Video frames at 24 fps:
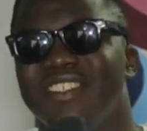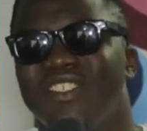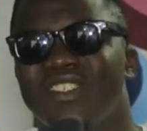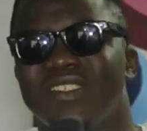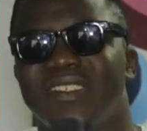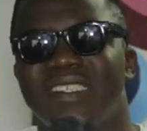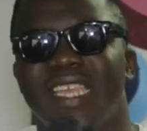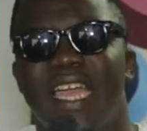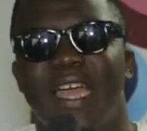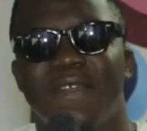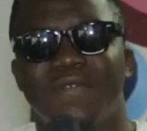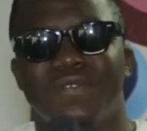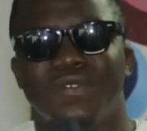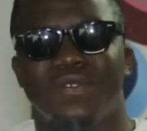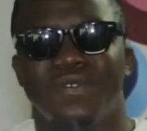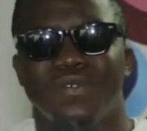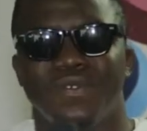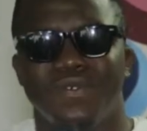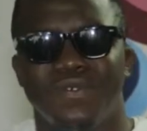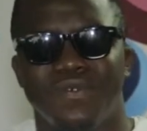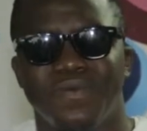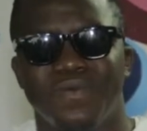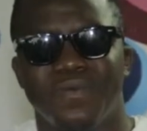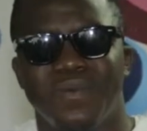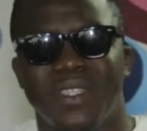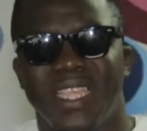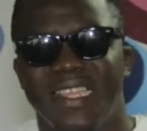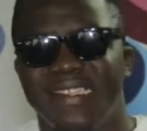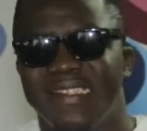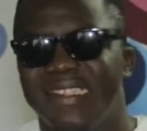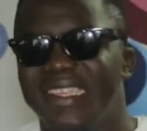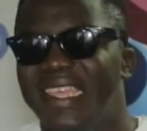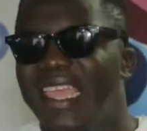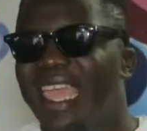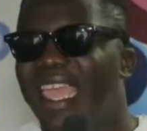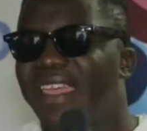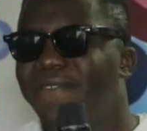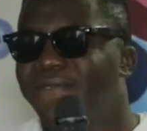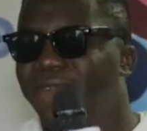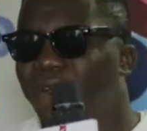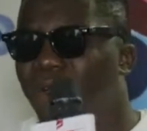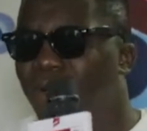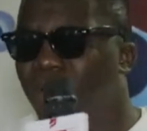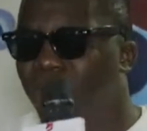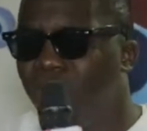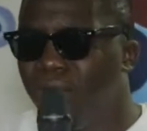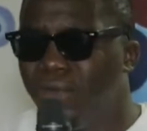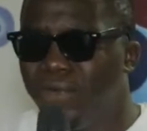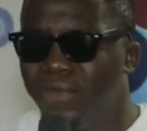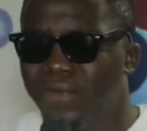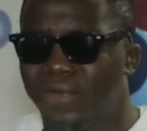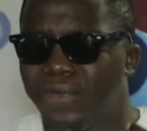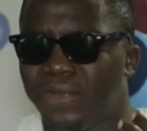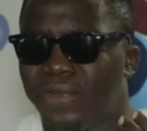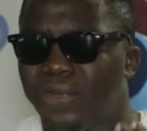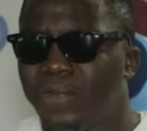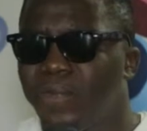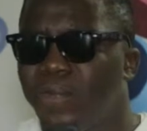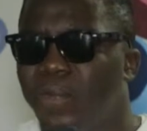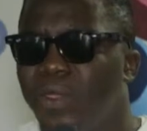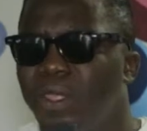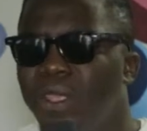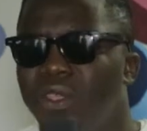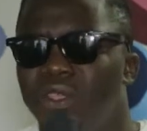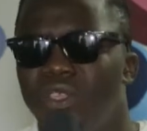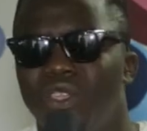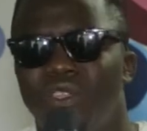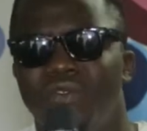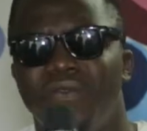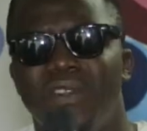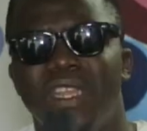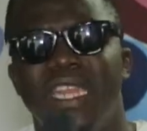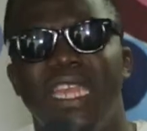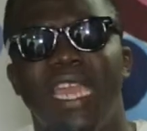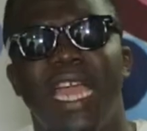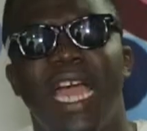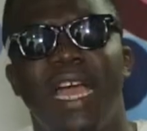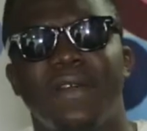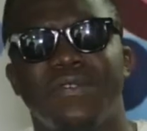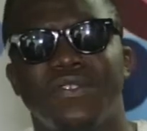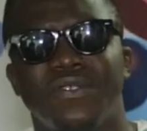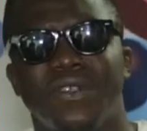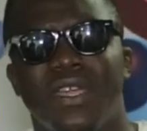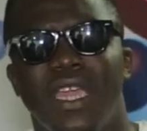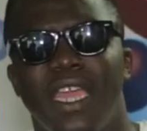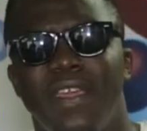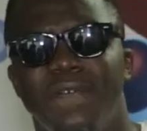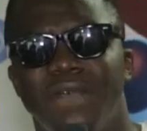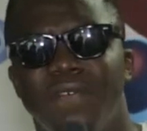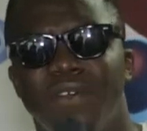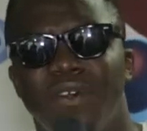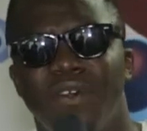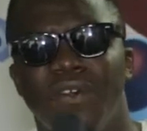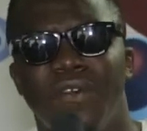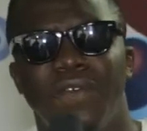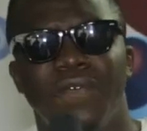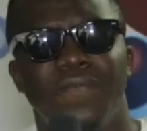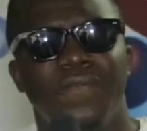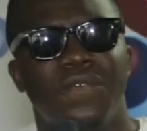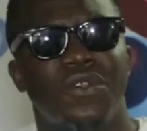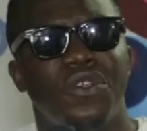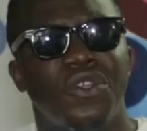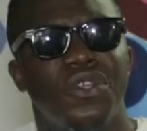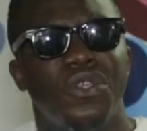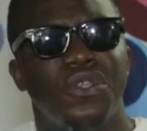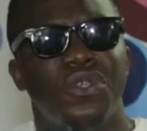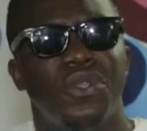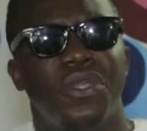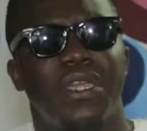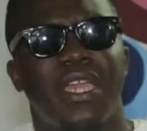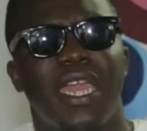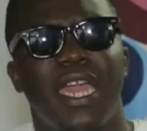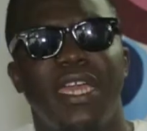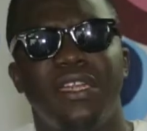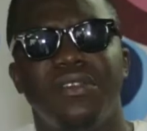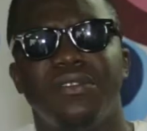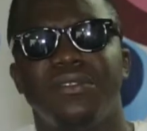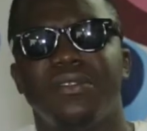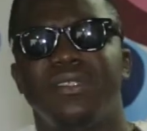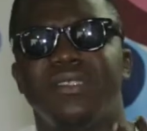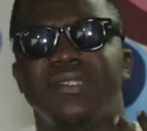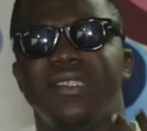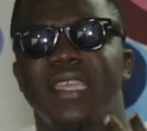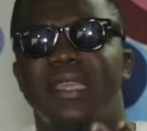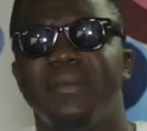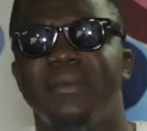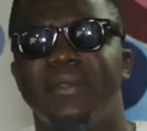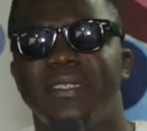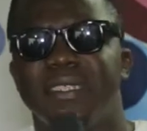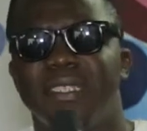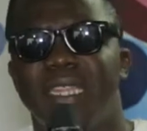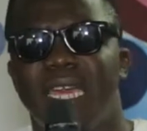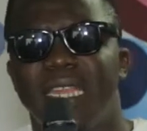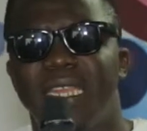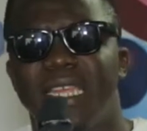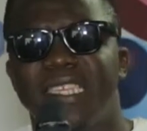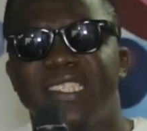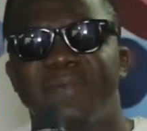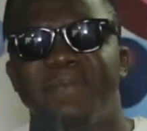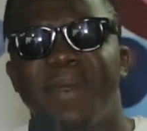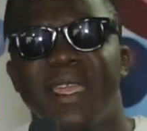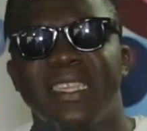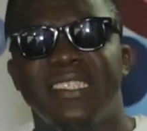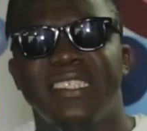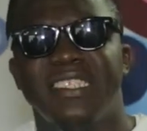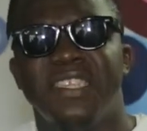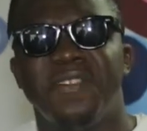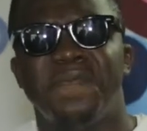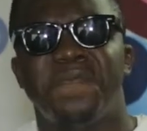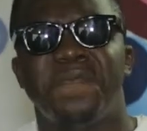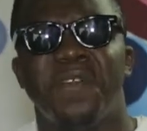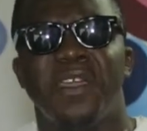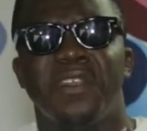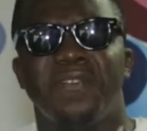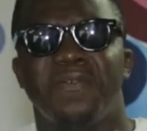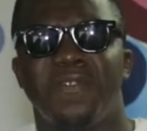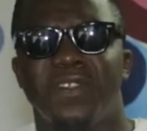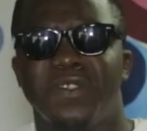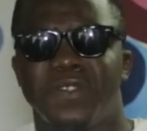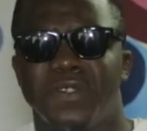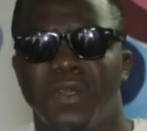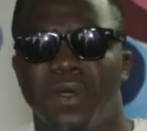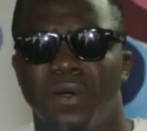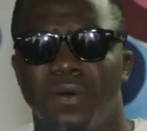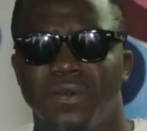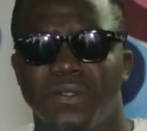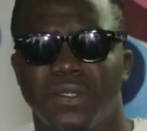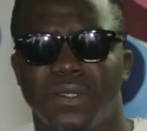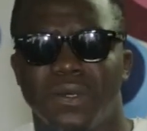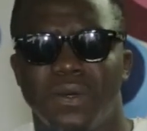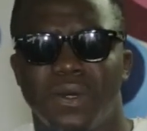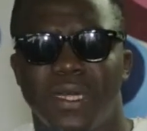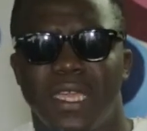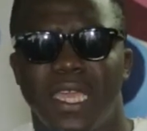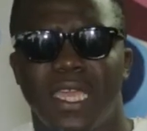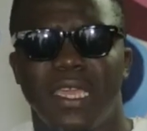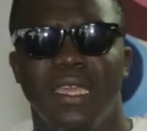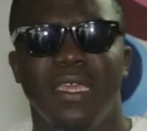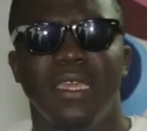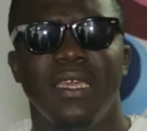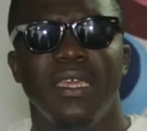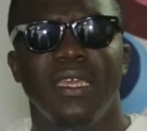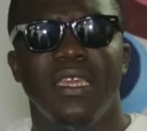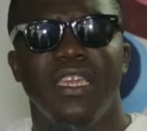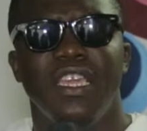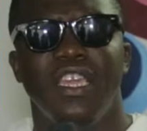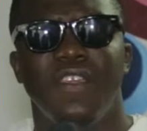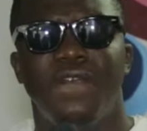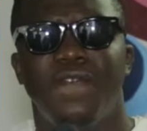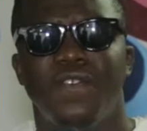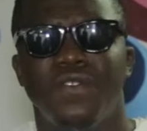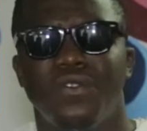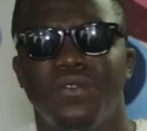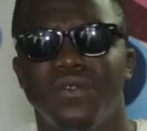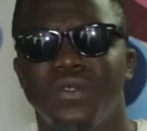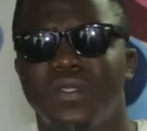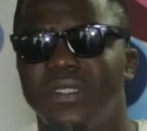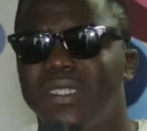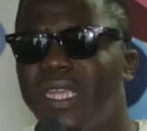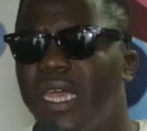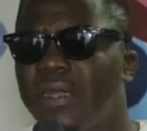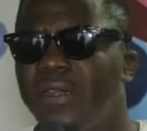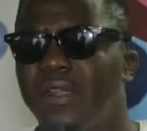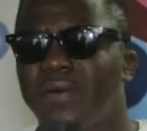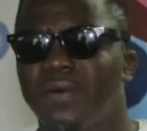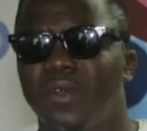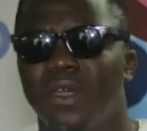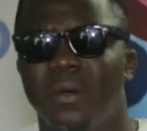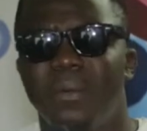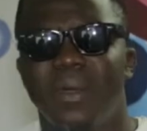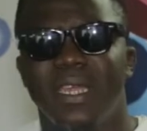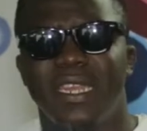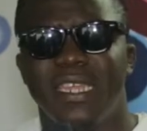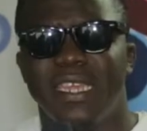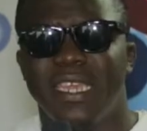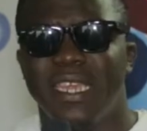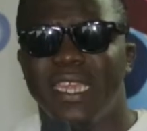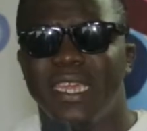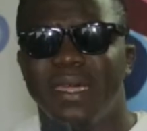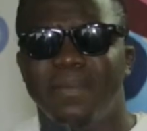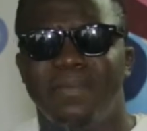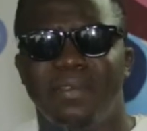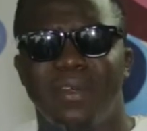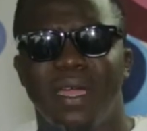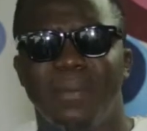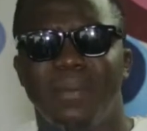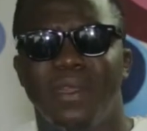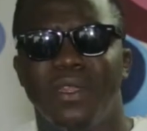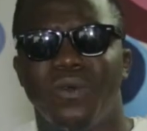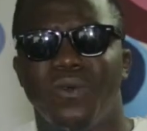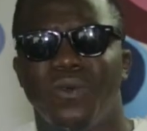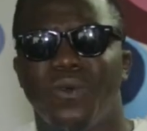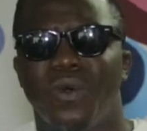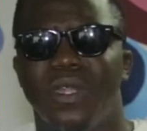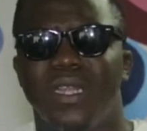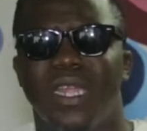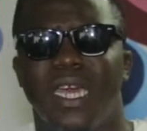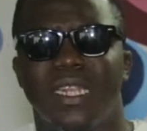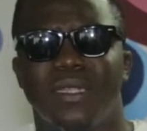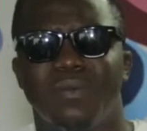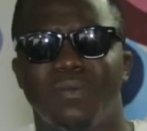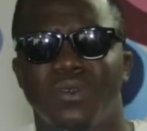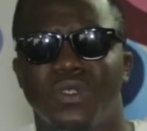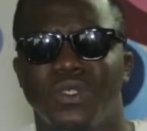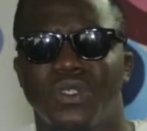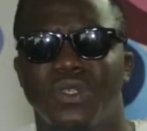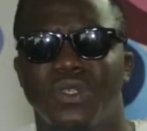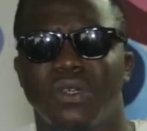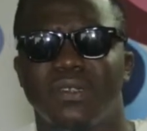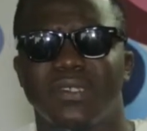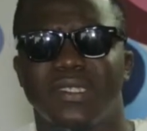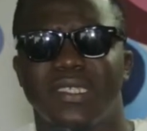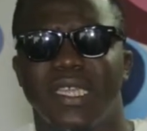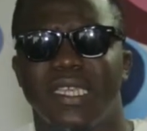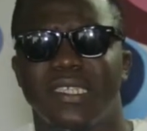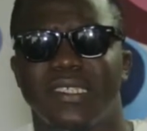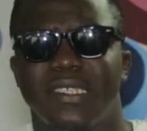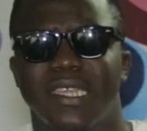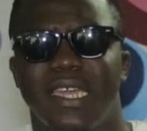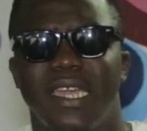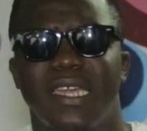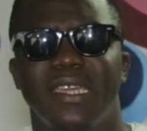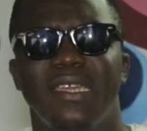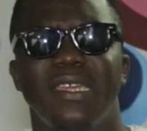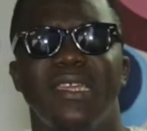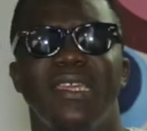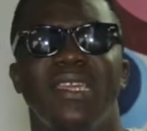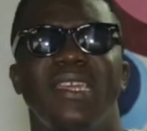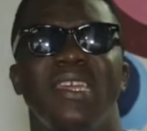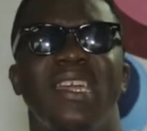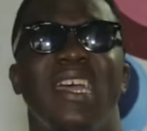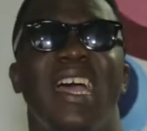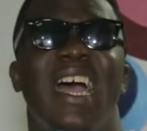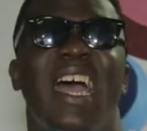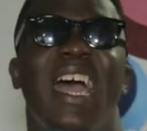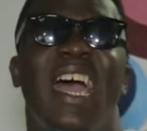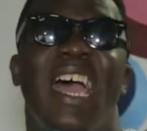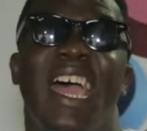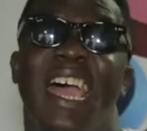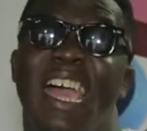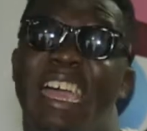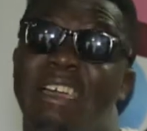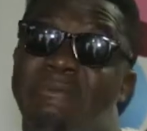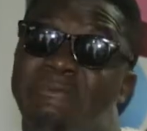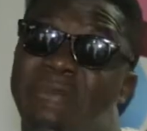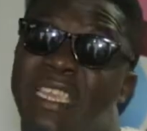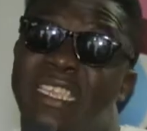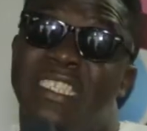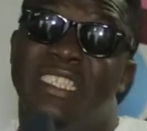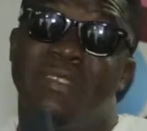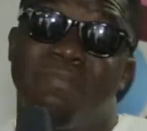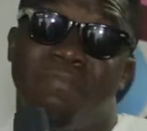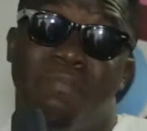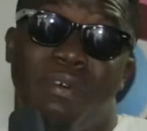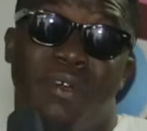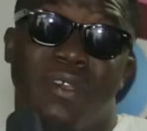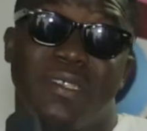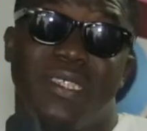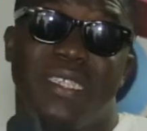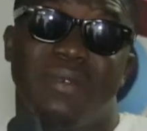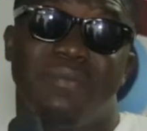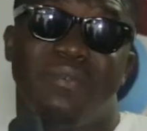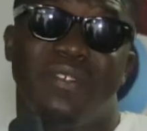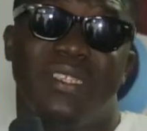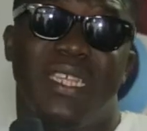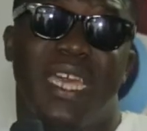you just have to, is it evolve? You really have to evolve you can't do the same thing and expect different result okay if you do stand-up comedy here probably one at Muson center um, it's possible